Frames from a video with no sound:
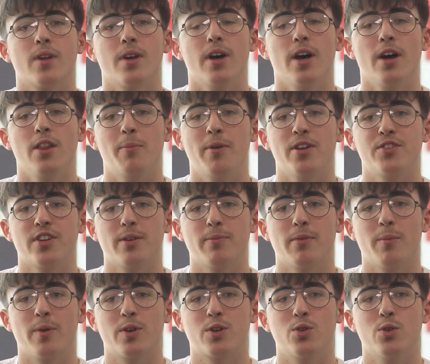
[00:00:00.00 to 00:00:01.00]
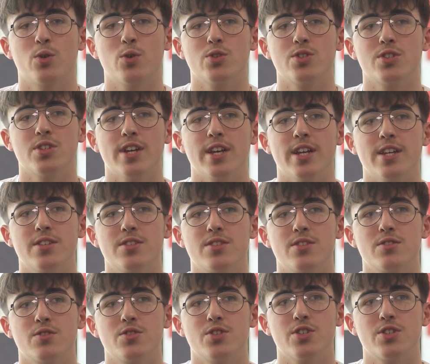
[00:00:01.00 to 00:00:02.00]
The best thing about my course
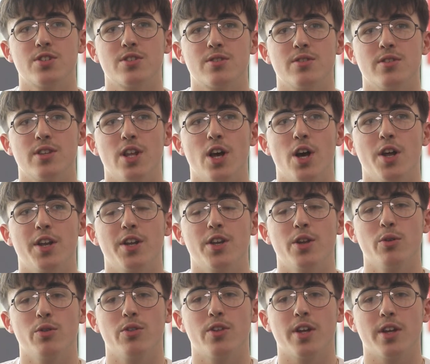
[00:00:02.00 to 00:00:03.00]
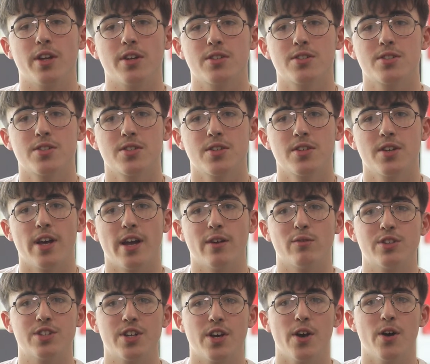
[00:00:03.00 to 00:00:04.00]
is just learning new things
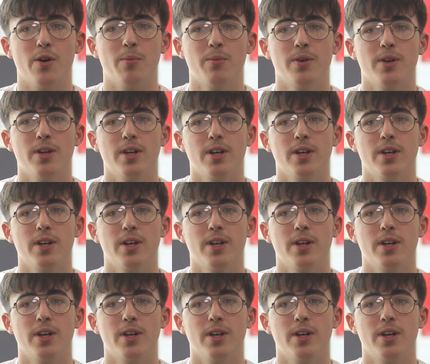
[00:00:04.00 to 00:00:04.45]
every term.